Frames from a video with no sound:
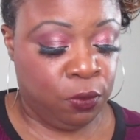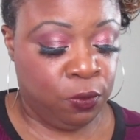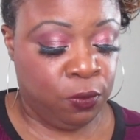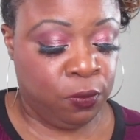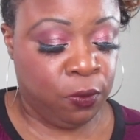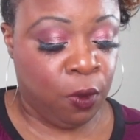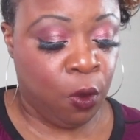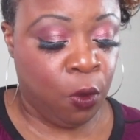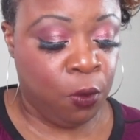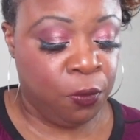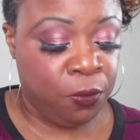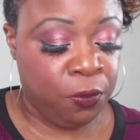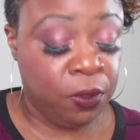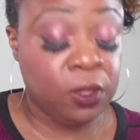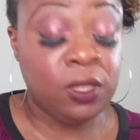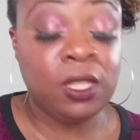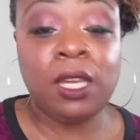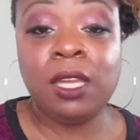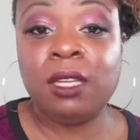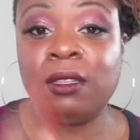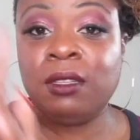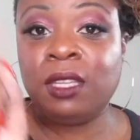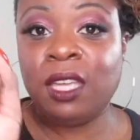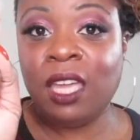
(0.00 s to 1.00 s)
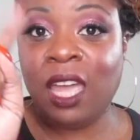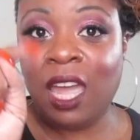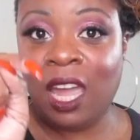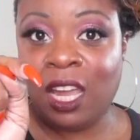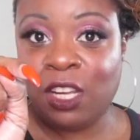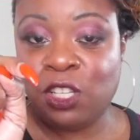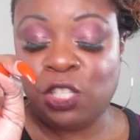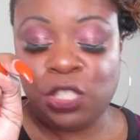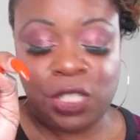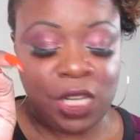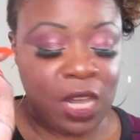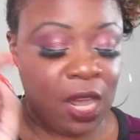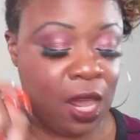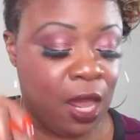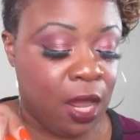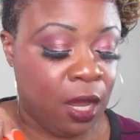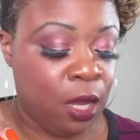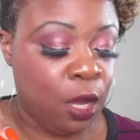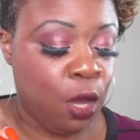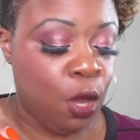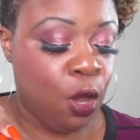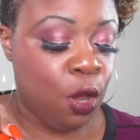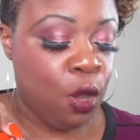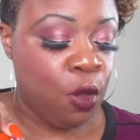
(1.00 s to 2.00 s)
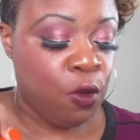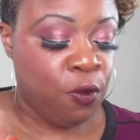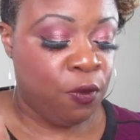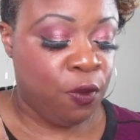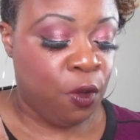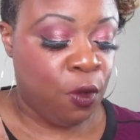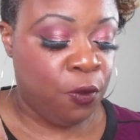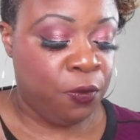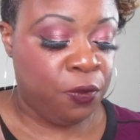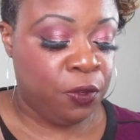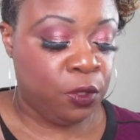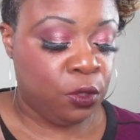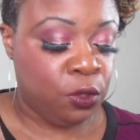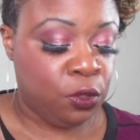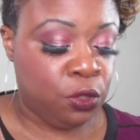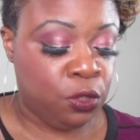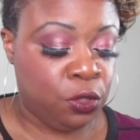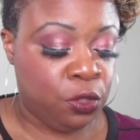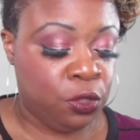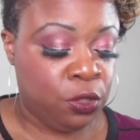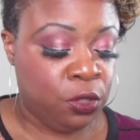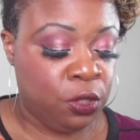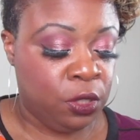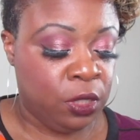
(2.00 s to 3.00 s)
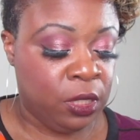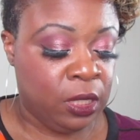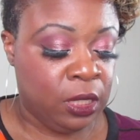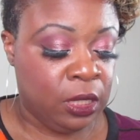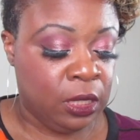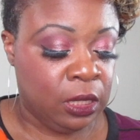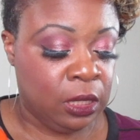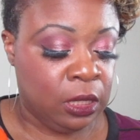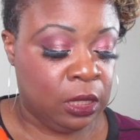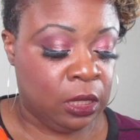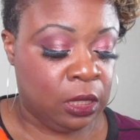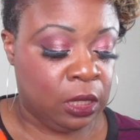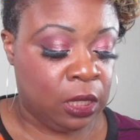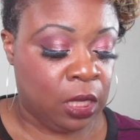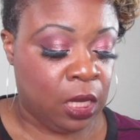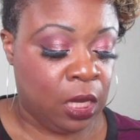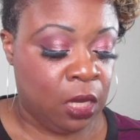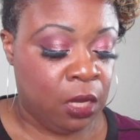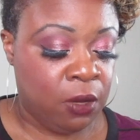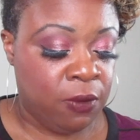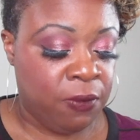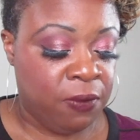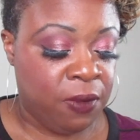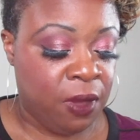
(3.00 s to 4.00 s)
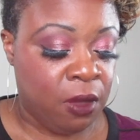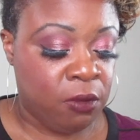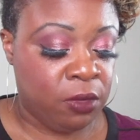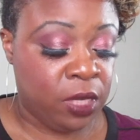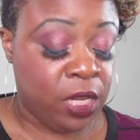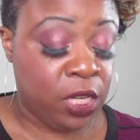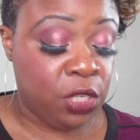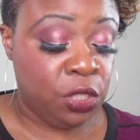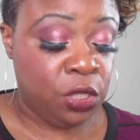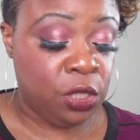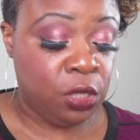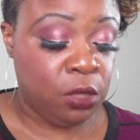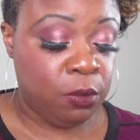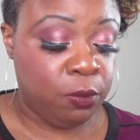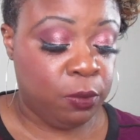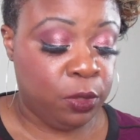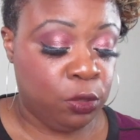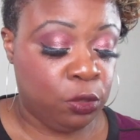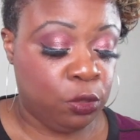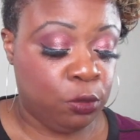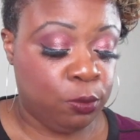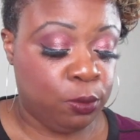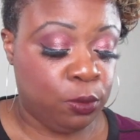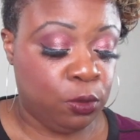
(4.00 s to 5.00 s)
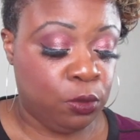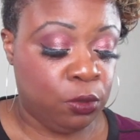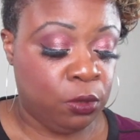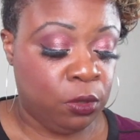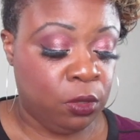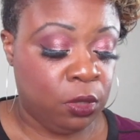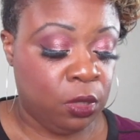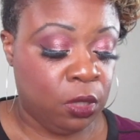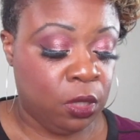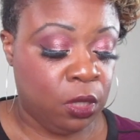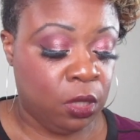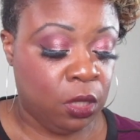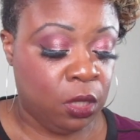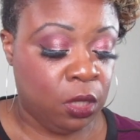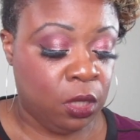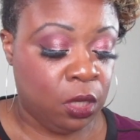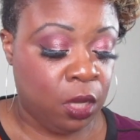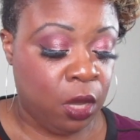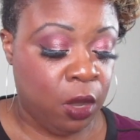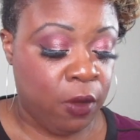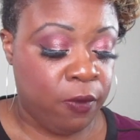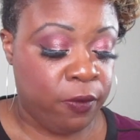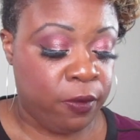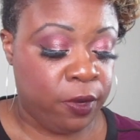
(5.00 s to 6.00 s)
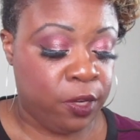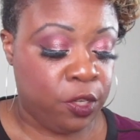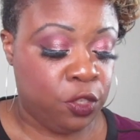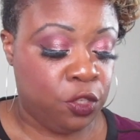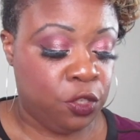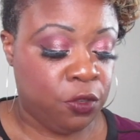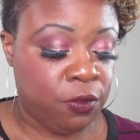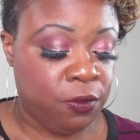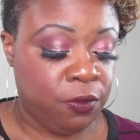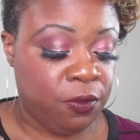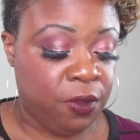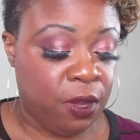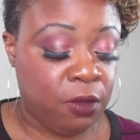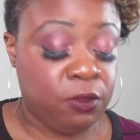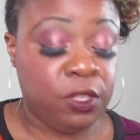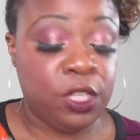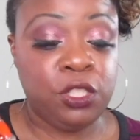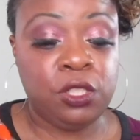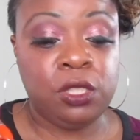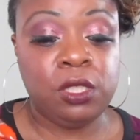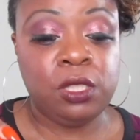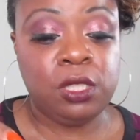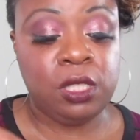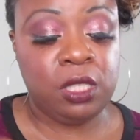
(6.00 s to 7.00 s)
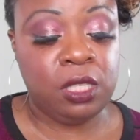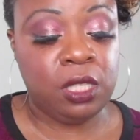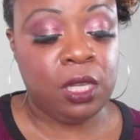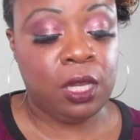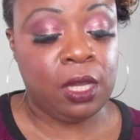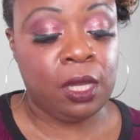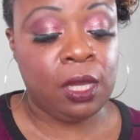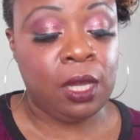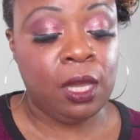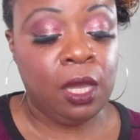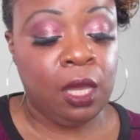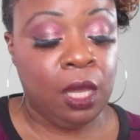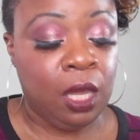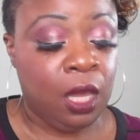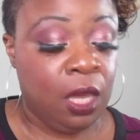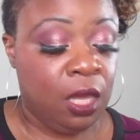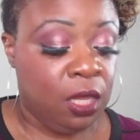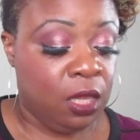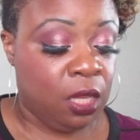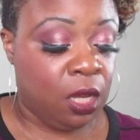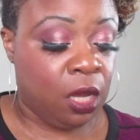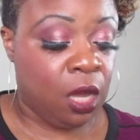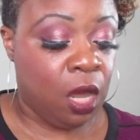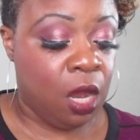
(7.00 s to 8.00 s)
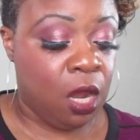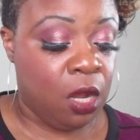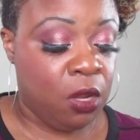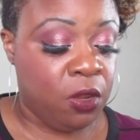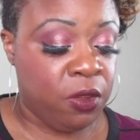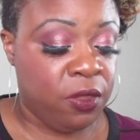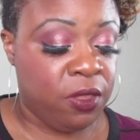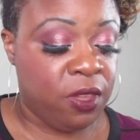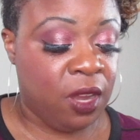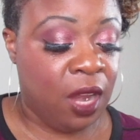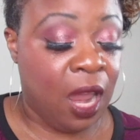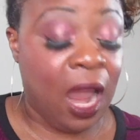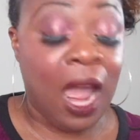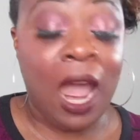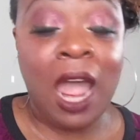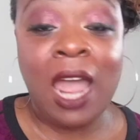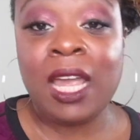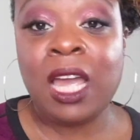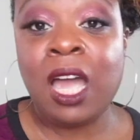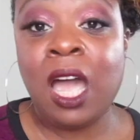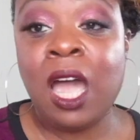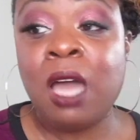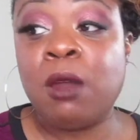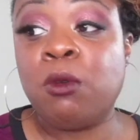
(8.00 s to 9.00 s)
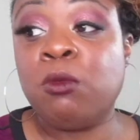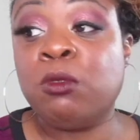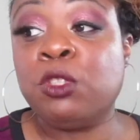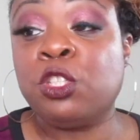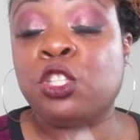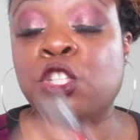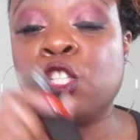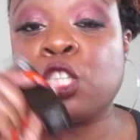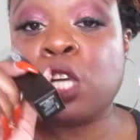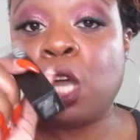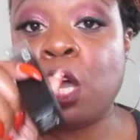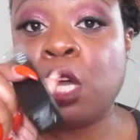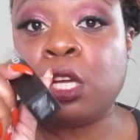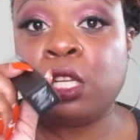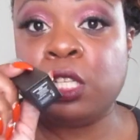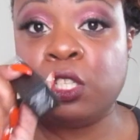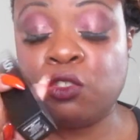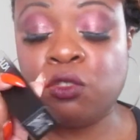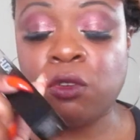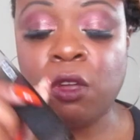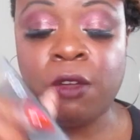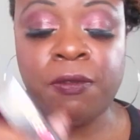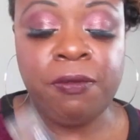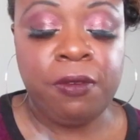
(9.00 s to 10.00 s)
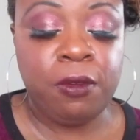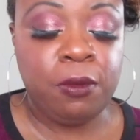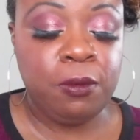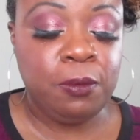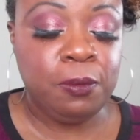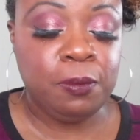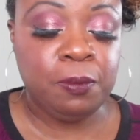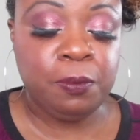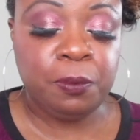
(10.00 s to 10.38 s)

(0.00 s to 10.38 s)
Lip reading: hashtag Faux Filter Skin Foundation Buildable Coverage Foundation Stick. The color that I got was Chocolate Truffle.